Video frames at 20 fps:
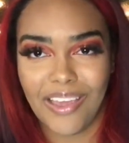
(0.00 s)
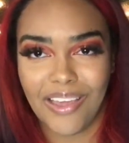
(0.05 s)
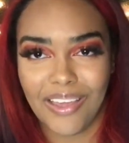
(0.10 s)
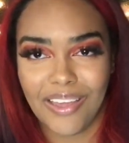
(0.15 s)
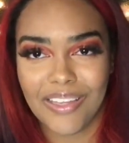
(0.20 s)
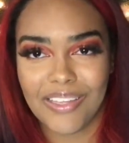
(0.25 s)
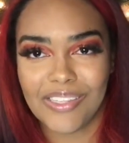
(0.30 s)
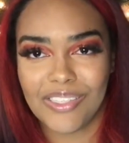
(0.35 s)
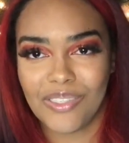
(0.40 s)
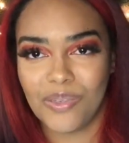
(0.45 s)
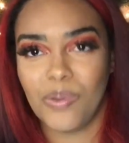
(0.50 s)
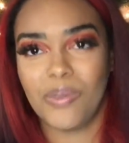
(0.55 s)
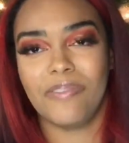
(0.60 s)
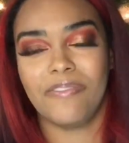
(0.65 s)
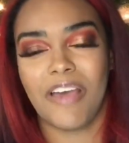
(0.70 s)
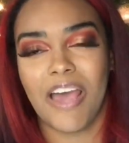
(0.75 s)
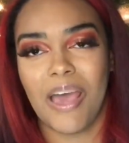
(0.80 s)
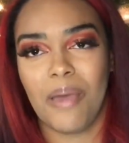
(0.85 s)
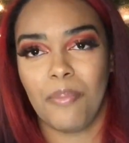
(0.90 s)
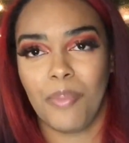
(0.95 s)
to have
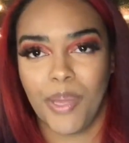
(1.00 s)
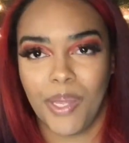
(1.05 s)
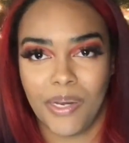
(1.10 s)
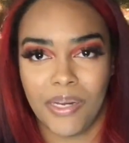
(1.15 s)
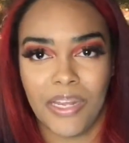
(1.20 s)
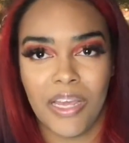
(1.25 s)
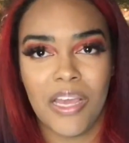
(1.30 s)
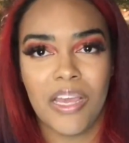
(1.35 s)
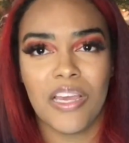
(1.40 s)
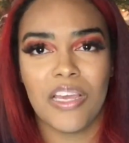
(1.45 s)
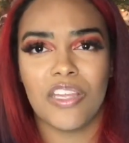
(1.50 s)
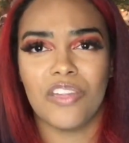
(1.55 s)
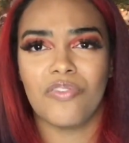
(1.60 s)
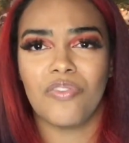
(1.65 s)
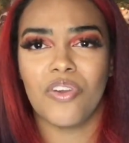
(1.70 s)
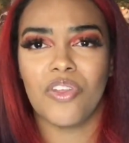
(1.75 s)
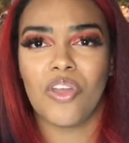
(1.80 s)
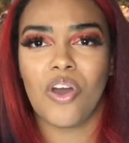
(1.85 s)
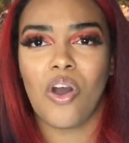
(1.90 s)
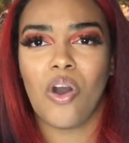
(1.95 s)
happened is for the
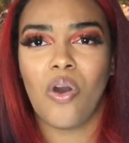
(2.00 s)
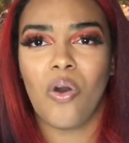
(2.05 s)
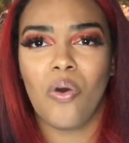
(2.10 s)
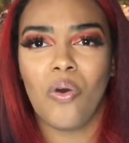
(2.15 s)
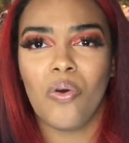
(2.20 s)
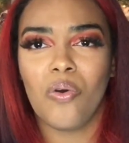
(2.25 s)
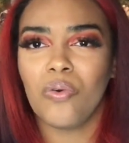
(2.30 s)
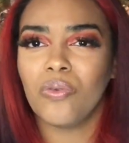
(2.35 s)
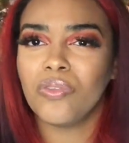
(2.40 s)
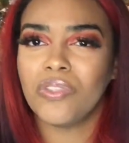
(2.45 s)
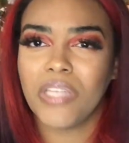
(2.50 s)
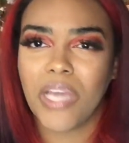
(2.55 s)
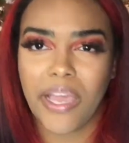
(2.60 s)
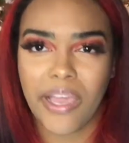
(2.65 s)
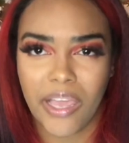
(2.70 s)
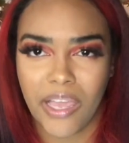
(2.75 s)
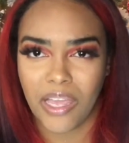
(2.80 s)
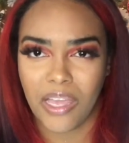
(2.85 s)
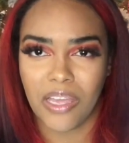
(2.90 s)
whole day,